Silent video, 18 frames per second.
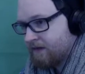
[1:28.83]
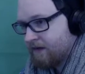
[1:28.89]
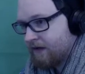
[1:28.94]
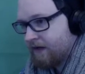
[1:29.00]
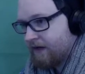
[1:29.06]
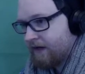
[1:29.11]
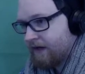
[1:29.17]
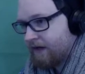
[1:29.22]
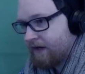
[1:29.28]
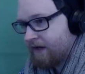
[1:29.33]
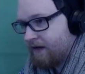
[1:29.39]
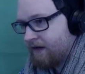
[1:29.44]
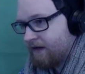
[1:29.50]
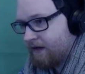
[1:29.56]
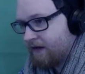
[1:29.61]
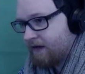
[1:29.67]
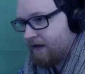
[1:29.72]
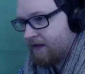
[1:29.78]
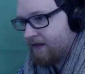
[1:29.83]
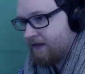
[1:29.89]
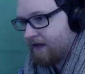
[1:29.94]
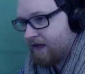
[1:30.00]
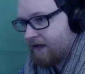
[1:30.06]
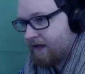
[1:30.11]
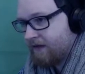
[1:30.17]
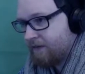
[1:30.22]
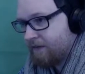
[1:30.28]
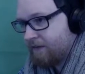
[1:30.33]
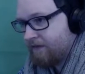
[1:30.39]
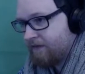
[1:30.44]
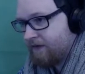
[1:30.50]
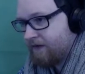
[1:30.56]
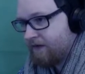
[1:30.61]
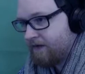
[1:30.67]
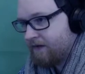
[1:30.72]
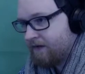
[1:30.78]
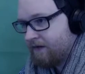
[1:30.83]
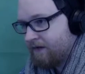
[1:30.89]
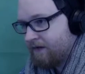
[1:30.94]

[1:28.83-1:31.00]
Okay, I think i will move you.